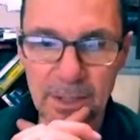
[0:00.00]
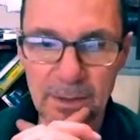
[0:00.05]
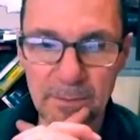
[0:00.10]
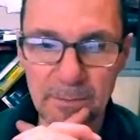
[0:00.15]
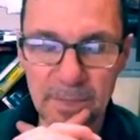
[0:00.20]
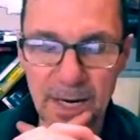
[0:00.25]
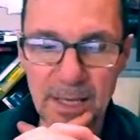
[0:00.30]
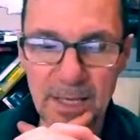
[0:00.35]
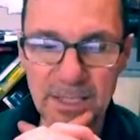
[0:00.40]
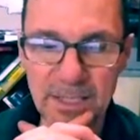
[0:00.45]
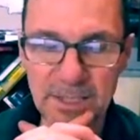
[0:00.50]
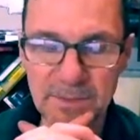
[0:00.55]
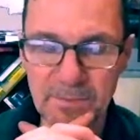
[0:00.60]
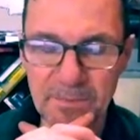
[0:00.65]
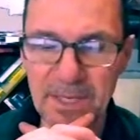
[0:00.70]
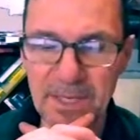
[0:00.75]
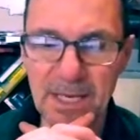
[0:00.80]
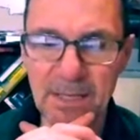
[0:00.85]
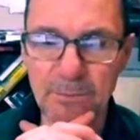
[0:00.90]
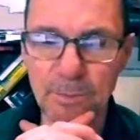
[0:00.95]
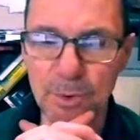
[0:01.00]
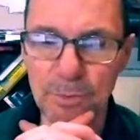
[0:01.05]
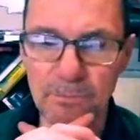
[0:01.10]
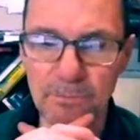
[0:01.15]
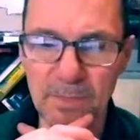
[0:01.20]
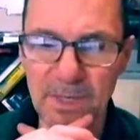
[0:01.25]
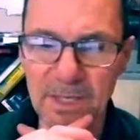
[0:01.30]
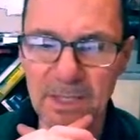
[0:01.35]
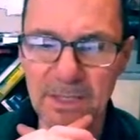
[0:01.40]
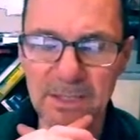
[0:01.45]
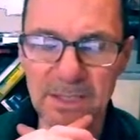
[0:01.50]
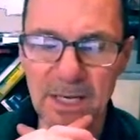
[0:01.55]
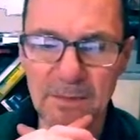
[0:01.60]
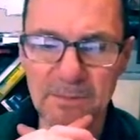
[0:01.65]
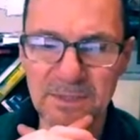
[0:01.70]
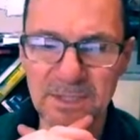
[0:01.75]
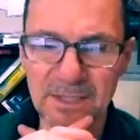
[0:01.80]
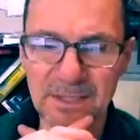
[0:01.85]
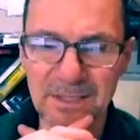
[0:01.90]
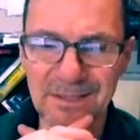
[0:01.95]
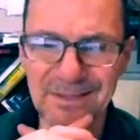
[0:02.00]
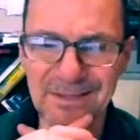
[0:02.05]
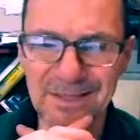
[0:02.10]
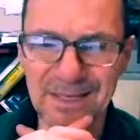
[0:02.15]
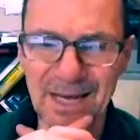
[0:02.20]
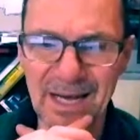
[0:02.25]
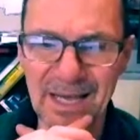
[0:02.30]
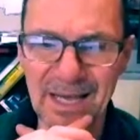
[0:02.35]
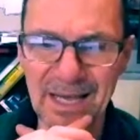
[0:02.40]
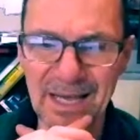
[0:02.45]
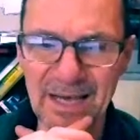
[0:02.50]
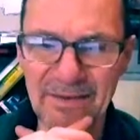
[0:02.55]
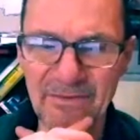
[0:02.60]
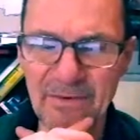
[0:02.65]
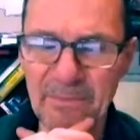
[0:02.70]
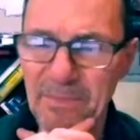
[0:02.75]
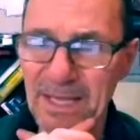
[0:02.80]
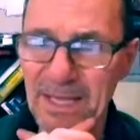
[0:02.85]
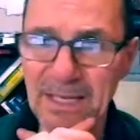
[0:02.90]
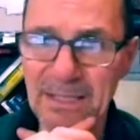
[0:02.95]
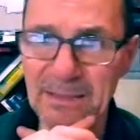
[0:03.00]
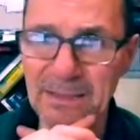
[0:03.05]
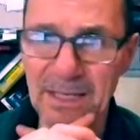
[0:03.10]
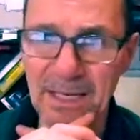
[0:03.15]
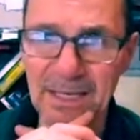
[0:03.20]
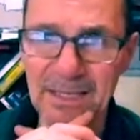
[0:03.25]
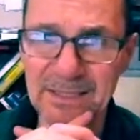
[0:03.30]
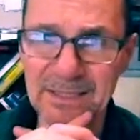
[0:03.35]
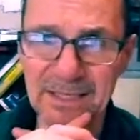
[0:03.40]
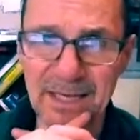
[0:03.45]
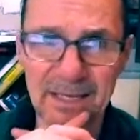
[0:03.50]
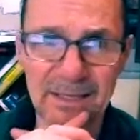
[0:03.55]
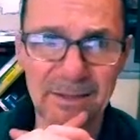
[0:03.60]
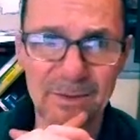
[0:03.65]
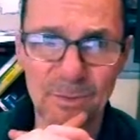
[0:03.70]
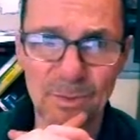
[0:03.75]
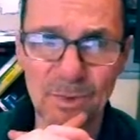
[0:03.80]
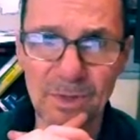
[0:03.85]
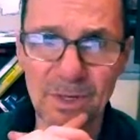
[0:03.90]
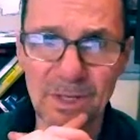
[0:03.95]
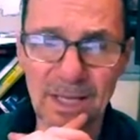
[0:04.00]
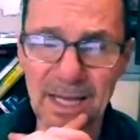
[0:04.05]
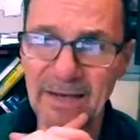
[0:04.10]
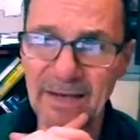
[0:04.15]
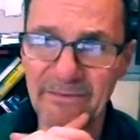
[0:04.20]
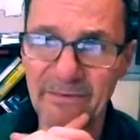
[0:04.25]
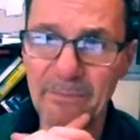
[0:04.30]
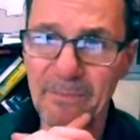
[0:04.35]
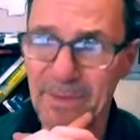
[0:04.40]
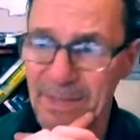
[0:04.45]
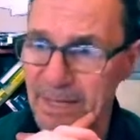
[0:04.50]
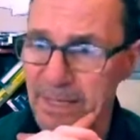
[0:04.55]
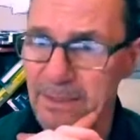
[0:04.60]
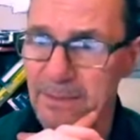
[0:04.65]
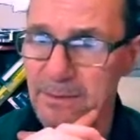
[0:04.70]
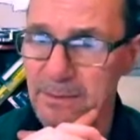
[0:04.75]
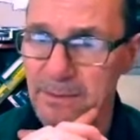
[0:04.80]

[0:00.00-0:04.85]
But I explained many times that I have a plan. I said, well, I have a plan.